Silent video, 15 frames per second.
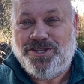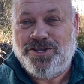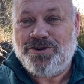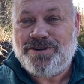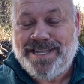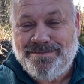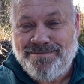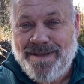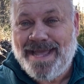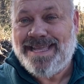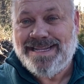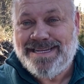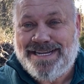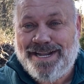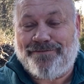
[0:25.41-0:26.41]
You can
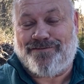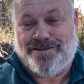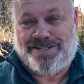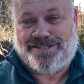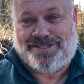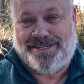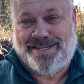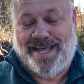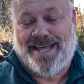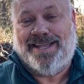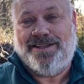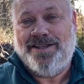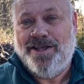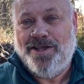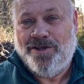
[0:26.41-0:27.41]
make a difference
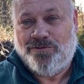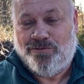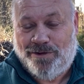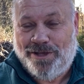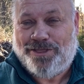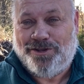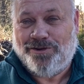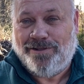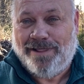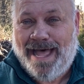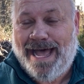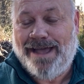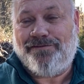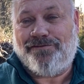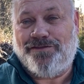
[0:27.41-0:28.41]
today with your
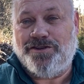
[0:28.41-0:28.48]
life.